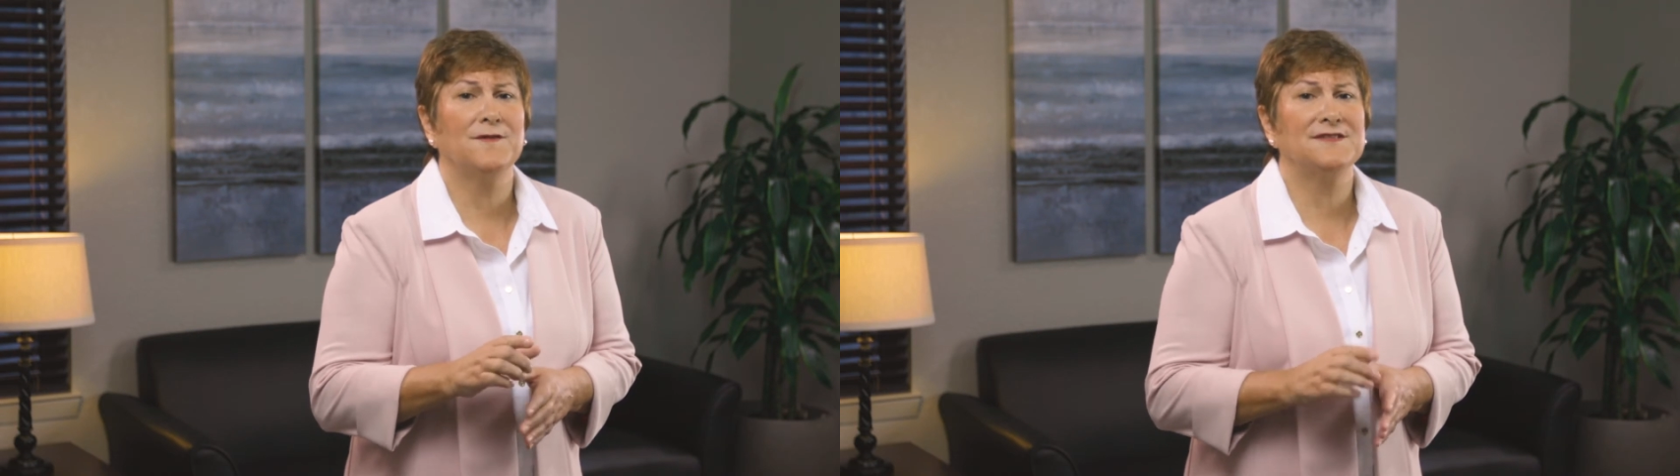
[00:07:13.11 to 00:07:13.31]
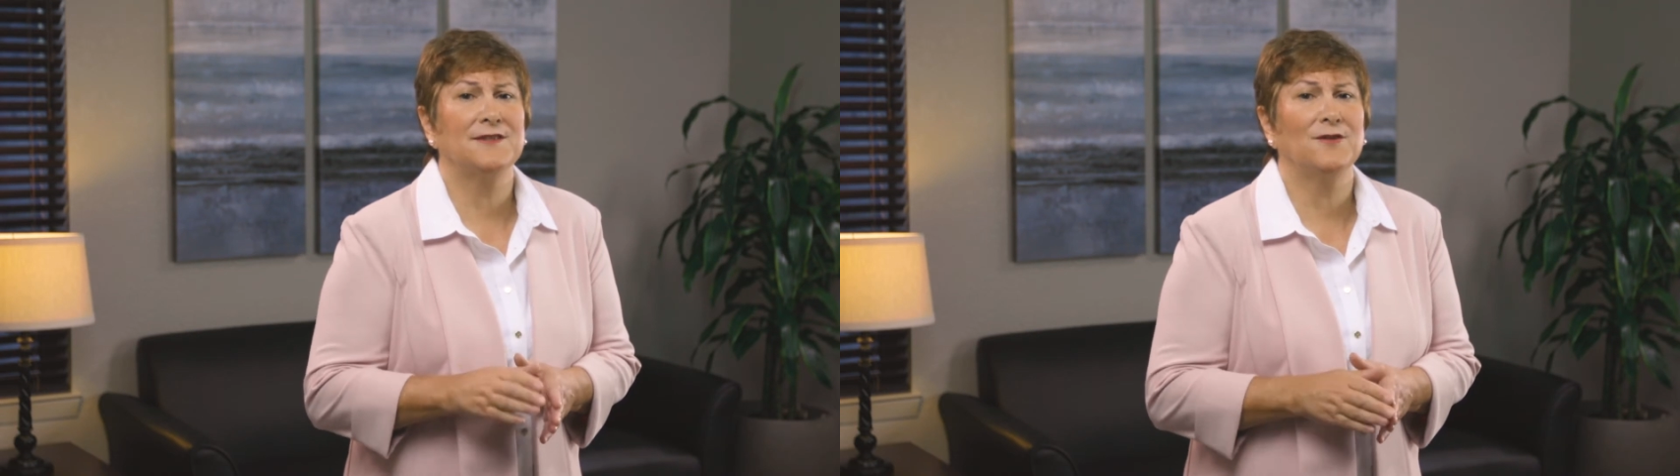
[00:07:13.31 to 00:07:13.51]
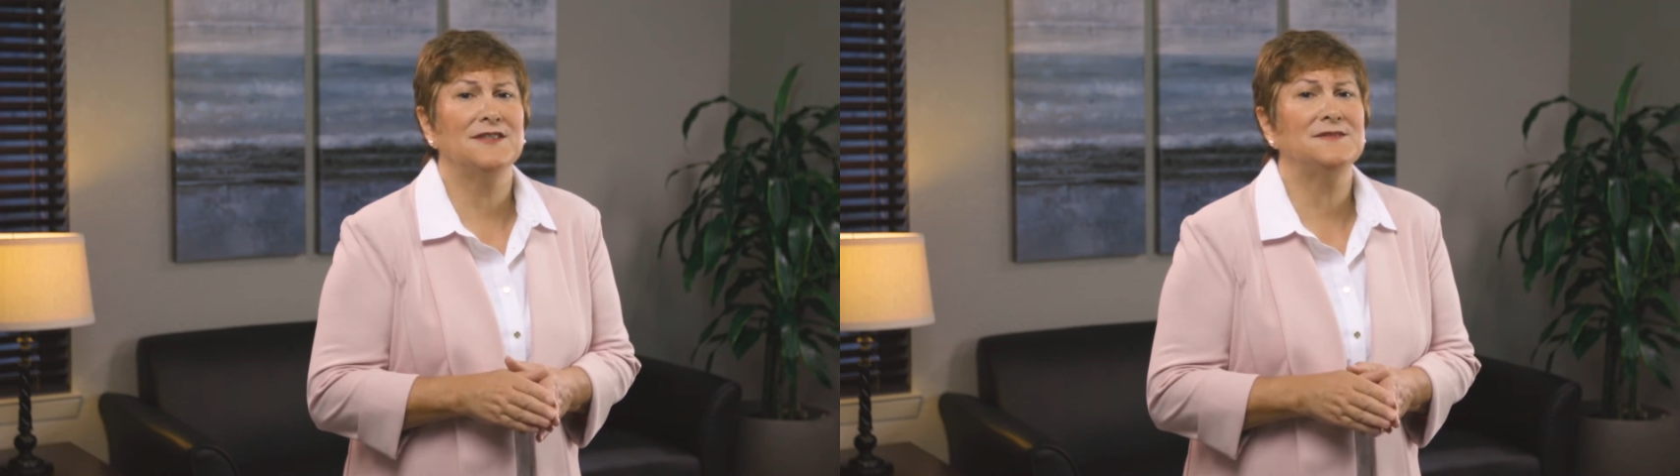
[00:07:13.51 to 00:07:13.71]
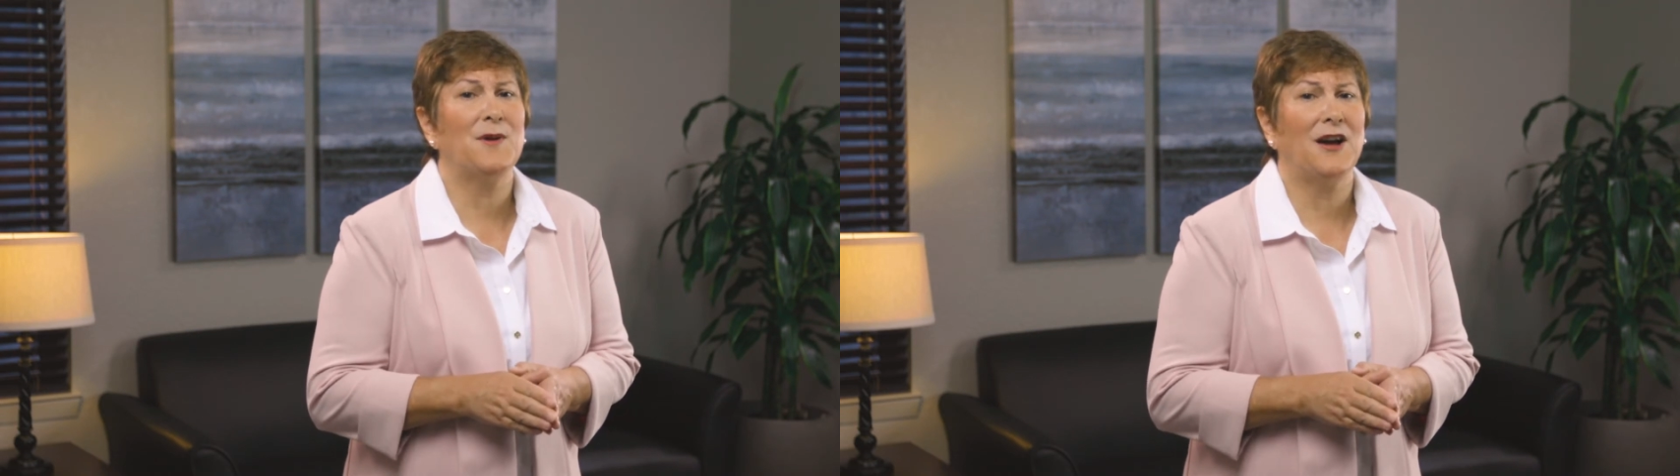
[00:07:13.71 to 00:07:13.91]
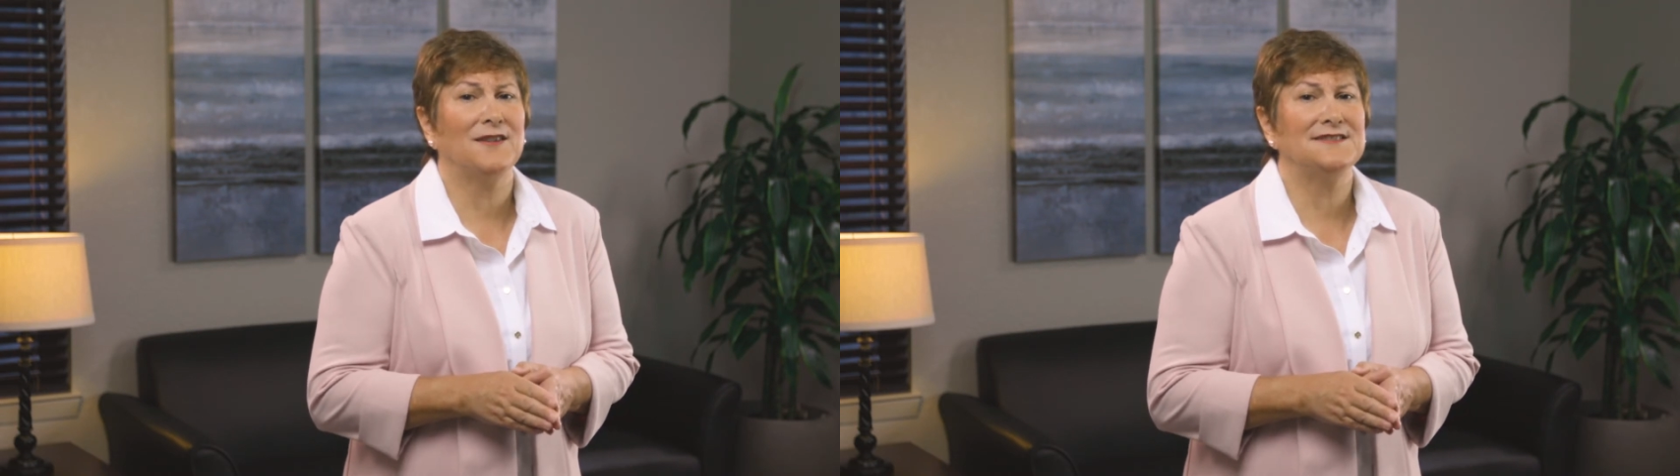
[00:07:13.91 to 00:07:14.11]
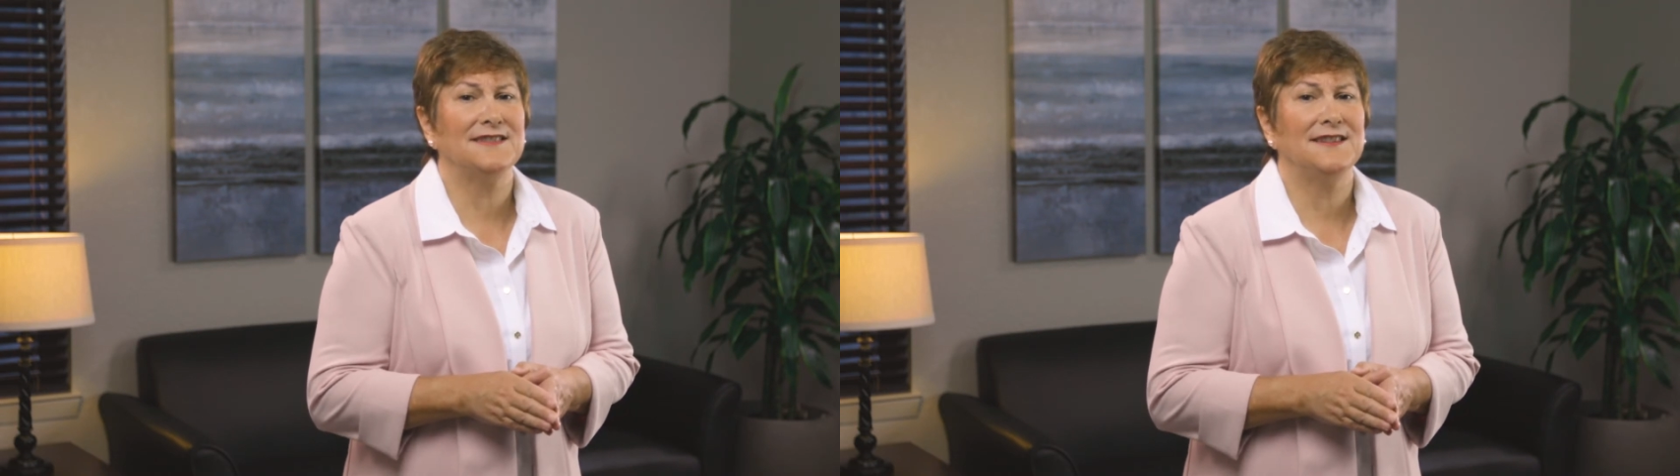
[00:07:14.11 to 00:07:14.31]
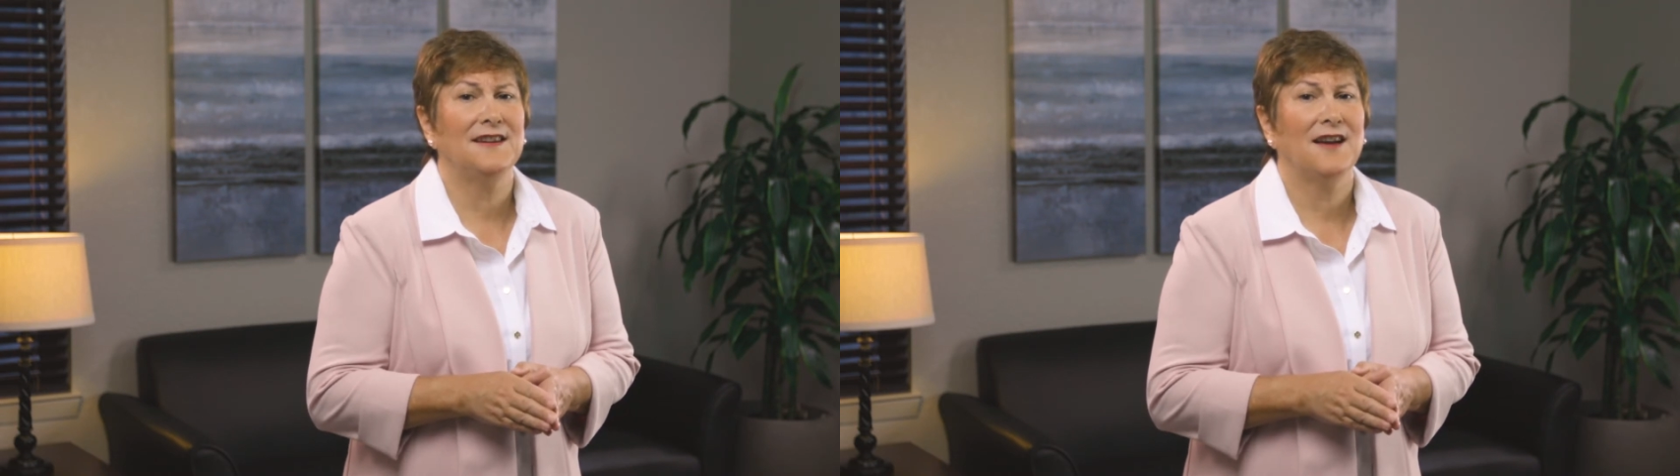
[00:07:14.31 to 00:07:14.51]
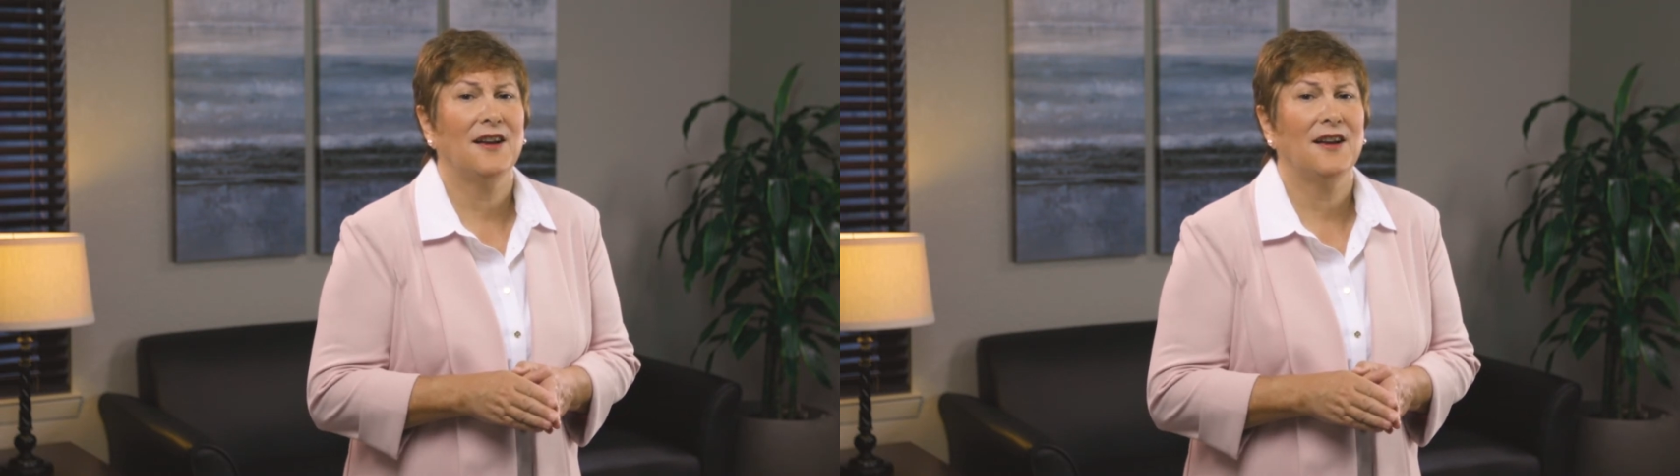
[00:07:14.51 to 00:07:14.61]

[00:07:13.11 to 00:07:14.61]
facility's policy